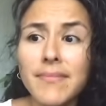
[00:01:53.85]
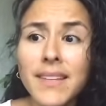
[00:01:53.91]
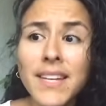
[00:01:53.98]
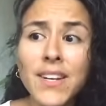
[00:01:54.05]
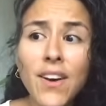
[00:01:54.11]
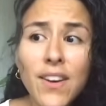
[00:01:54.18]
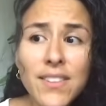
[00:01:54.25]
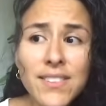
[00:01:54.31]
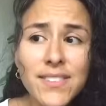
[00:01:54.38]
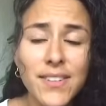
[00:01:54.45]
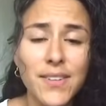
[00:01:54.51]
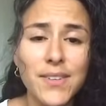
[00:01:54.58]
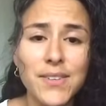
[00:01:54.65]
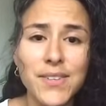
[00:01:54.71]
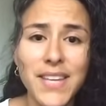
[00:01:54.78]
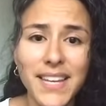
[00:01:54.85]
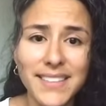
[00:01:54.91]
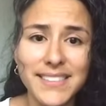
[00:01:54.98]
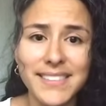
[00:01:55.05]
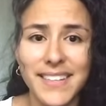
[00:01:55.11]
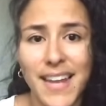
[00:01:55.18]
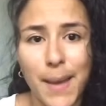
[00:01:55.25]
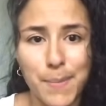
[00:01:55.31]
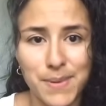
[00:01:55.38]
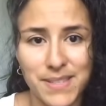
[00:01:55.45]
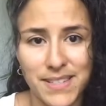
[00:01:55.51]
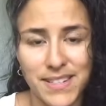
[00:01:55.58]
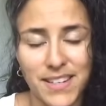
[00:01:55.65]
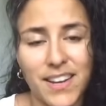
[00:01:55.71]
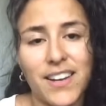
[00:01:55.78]
and also, yes, it happens
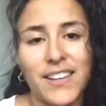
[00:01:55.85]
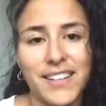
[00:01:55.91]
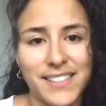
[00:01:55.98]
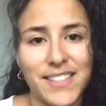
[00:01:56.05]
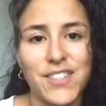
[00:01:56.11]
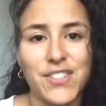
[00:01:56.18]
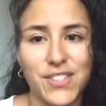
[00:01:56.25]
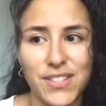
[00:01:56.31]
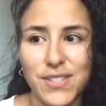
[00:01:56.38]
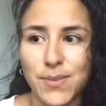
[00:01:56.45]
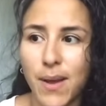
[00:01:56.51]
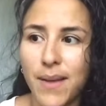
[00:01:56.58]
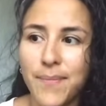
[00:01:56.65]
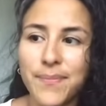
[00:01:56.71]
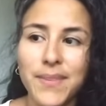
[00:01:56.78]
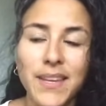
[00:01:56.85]
in the cuddling session as well.